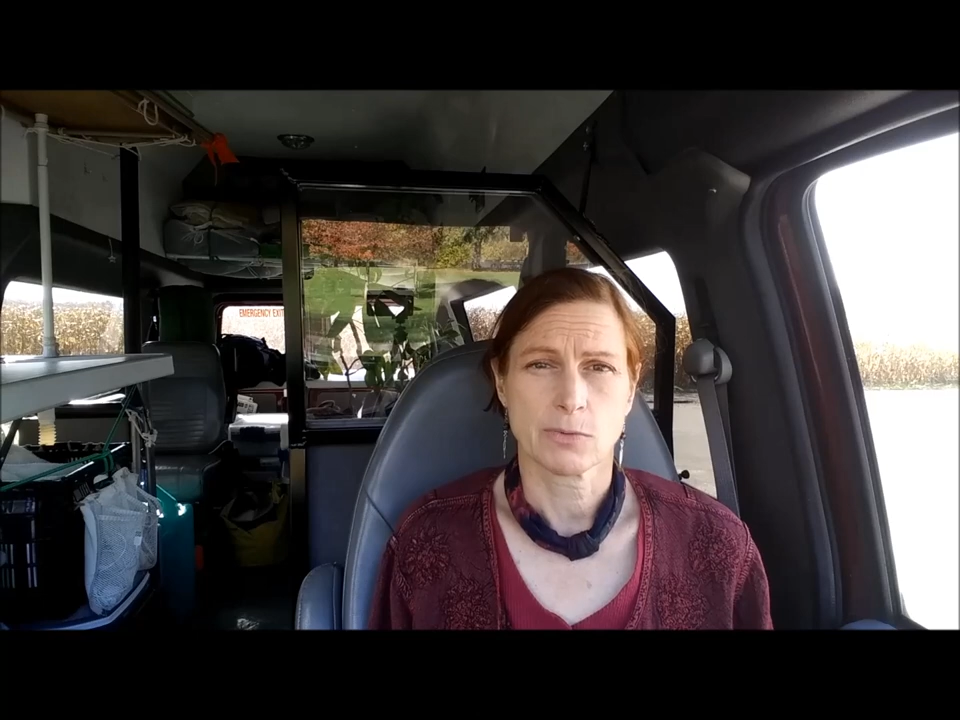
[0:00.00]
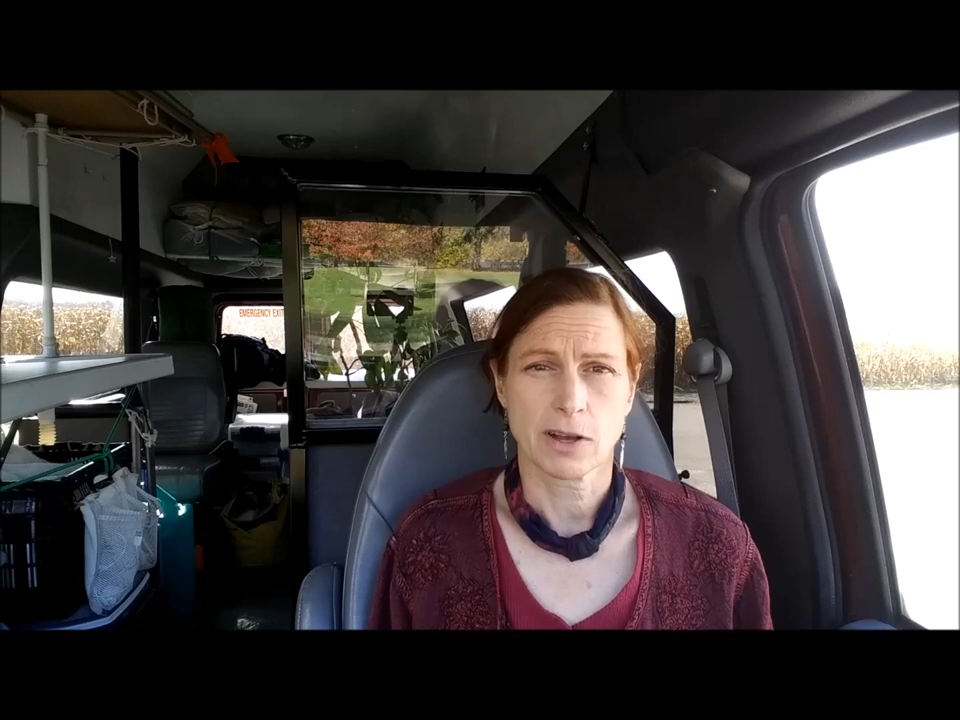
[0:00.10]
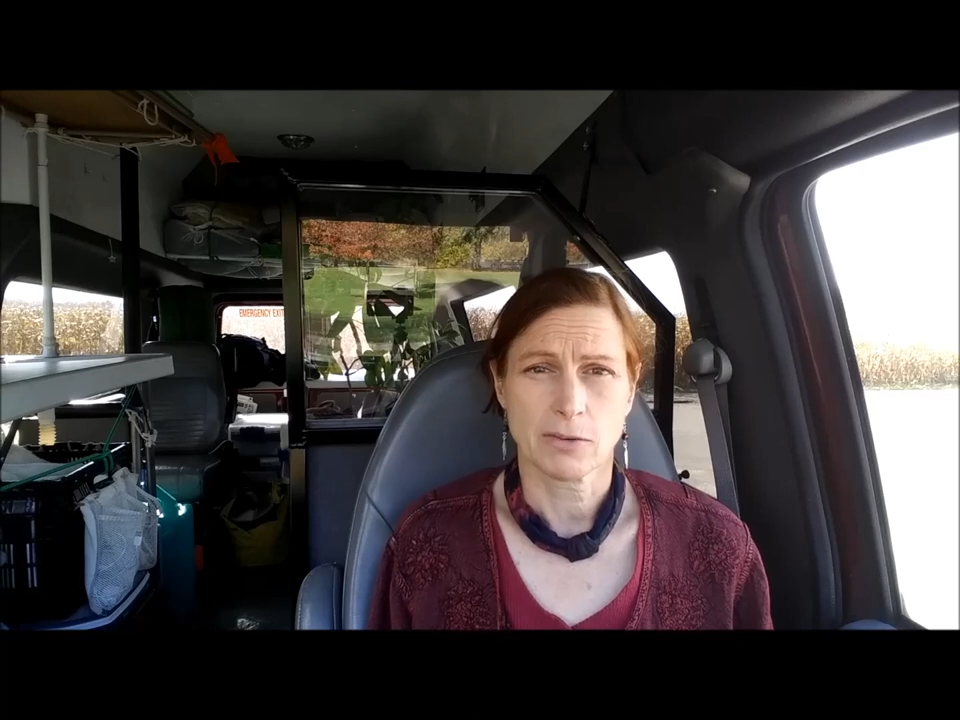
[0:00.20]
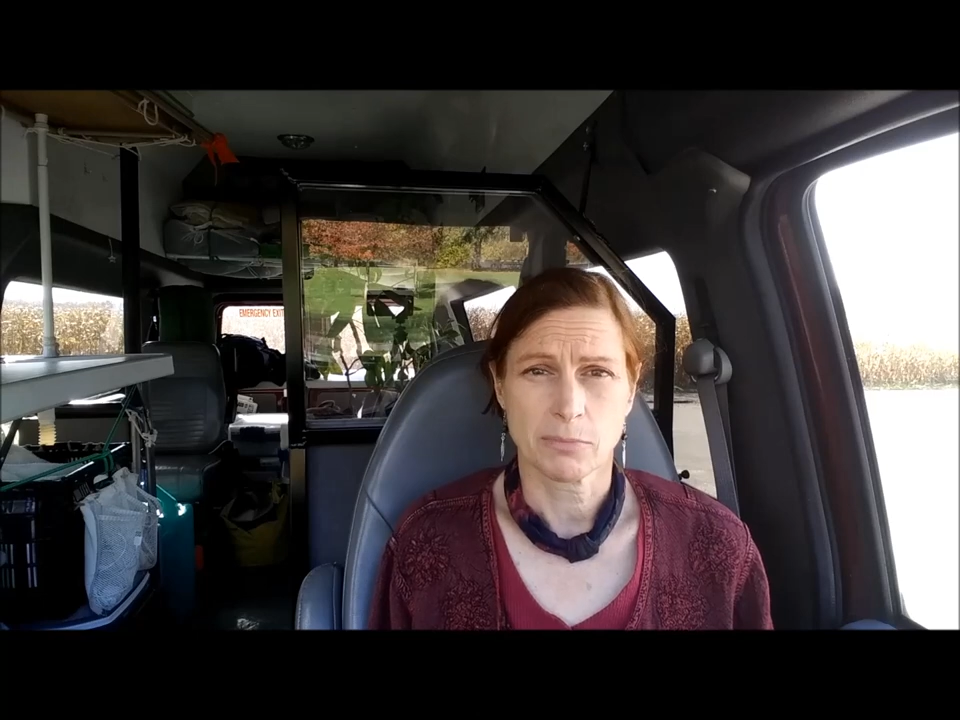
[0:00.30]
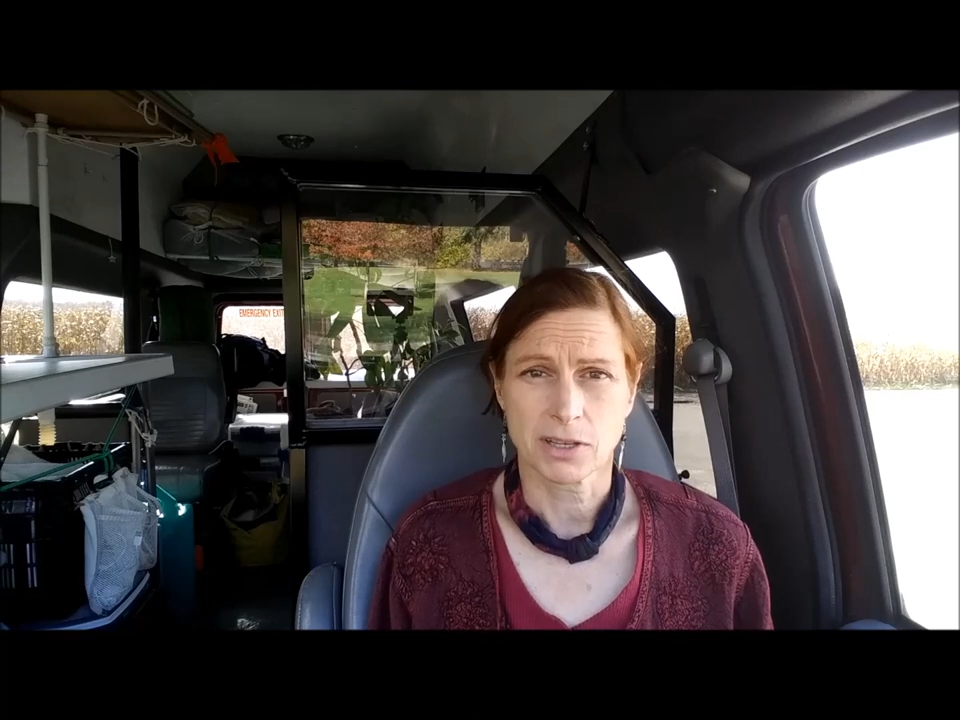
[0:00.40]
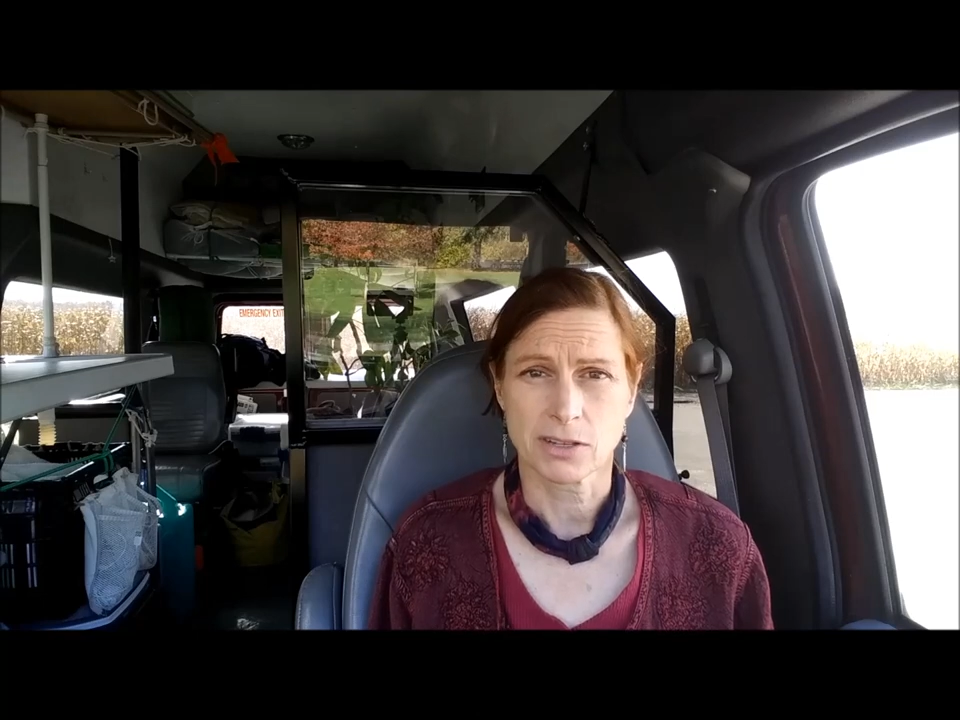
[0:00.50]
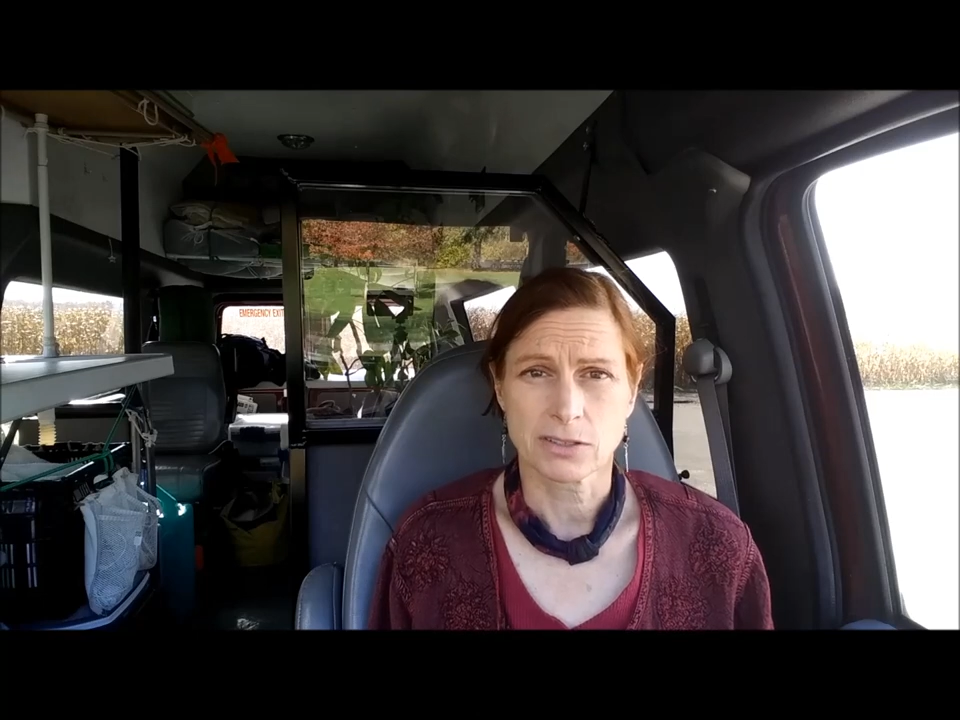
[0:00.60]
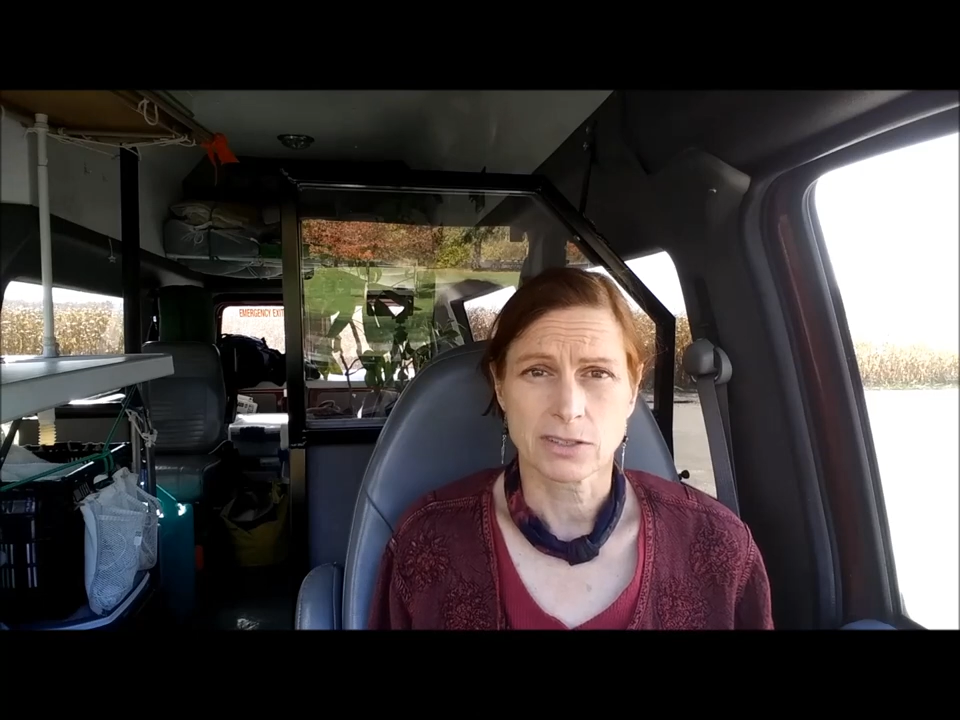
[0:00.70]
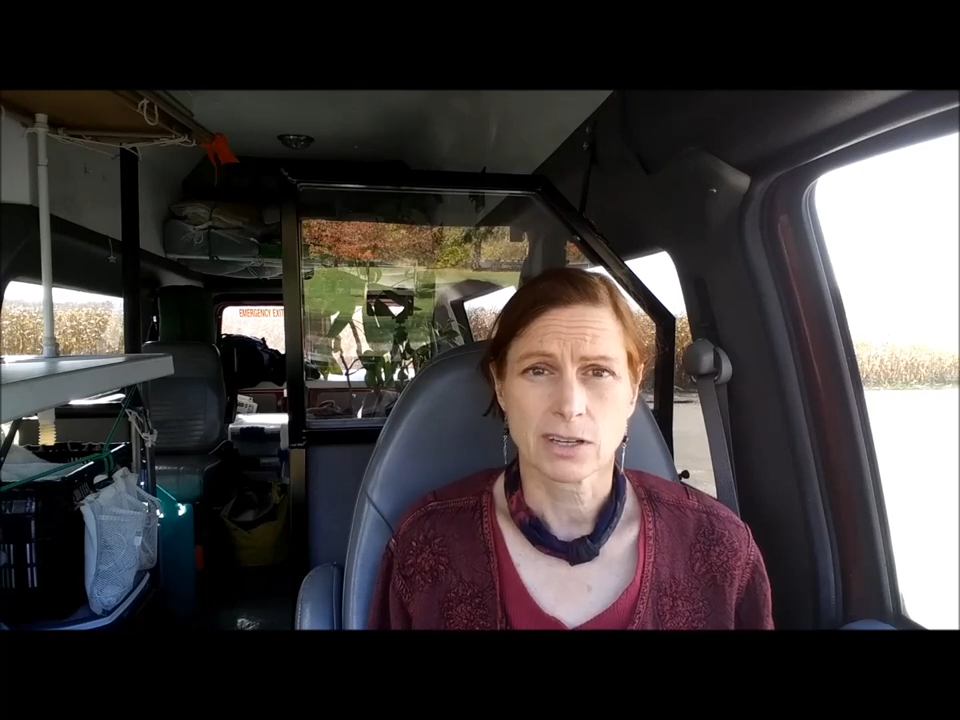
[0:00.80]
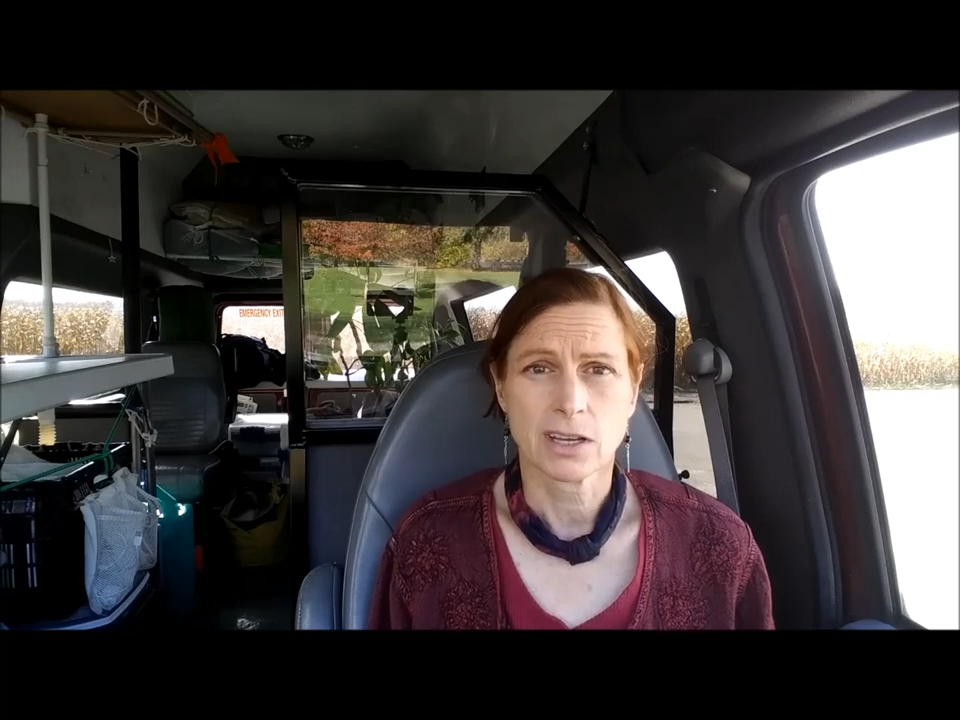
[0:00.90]
well
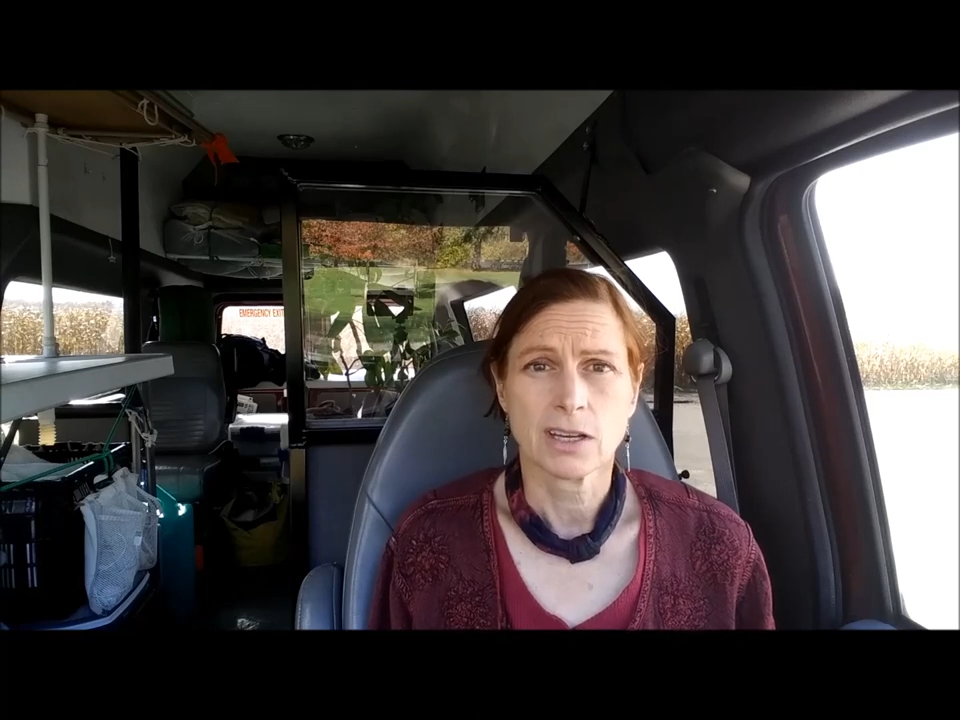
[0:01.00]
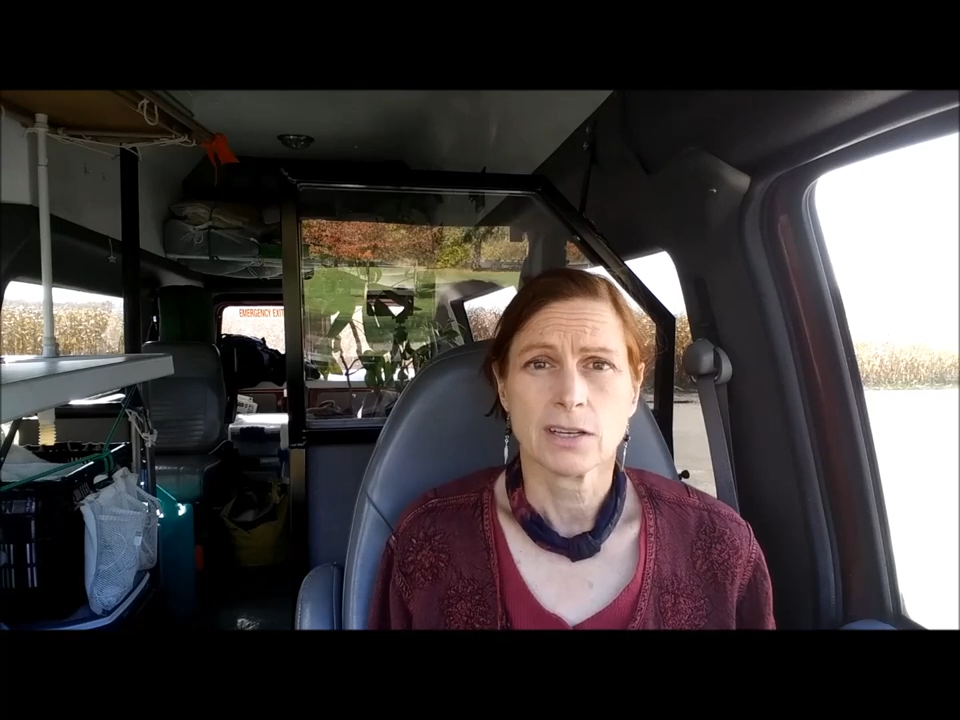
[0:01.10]
built.